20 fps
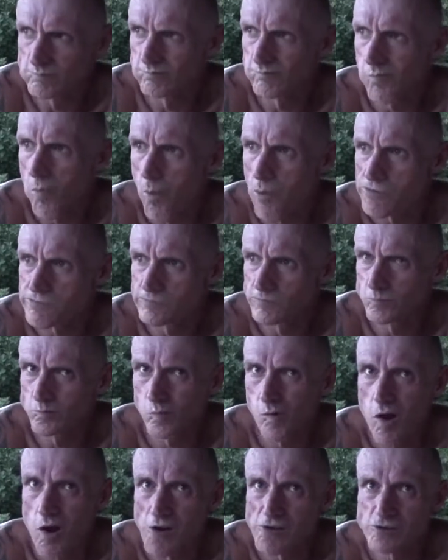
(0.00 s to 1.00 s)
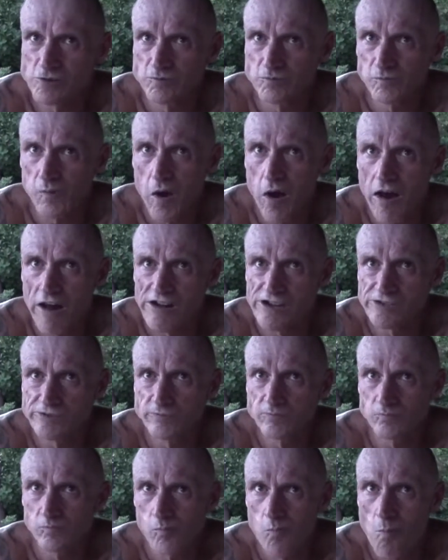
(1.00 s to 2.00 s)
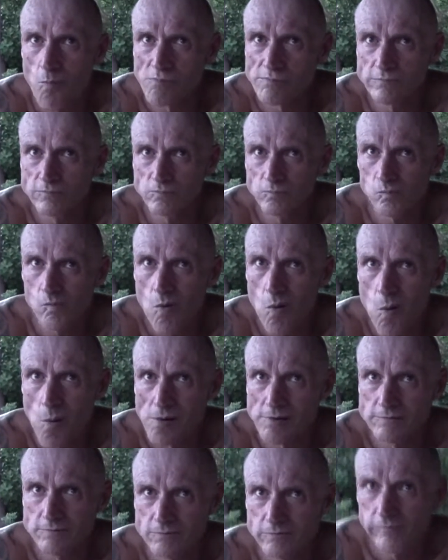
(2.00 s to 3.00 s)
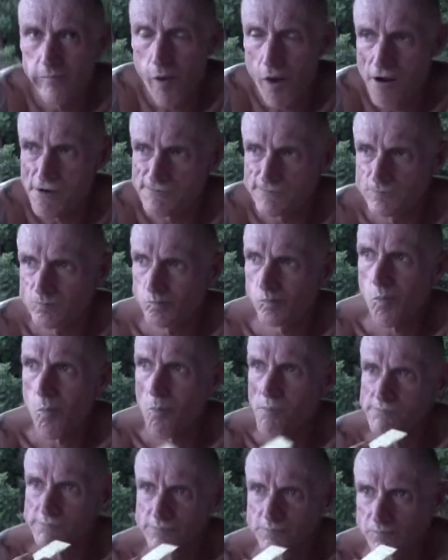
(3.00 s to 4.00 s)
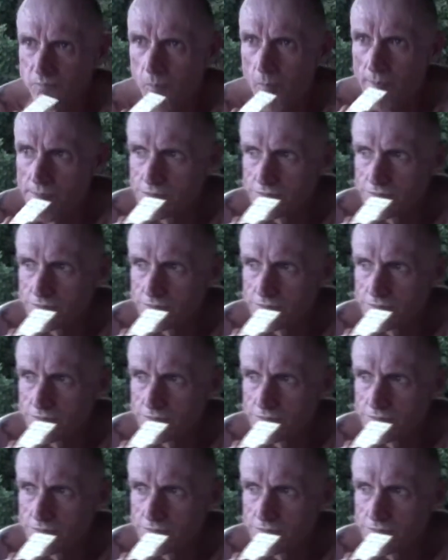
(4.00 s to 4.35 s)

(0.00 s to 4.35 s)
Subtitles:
Do you think the animals are depleted because of our overpopulation, or is it because of